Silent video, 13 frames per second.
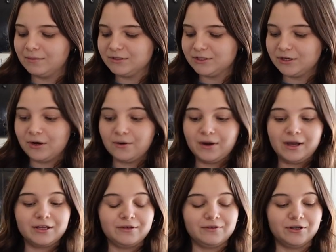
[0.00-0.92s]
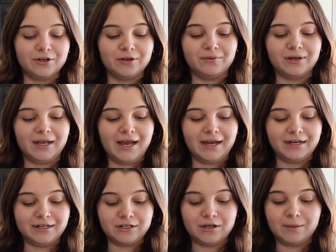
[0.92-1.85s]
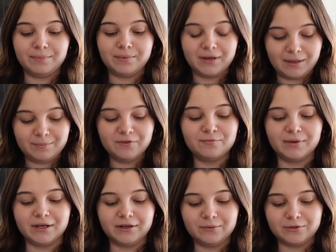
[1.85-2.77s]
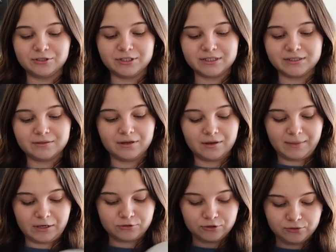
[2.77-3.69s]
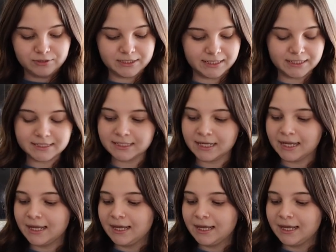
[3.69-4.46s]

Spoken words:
So you're gonna wanna add in a cup of butter, which is about 2 sticks.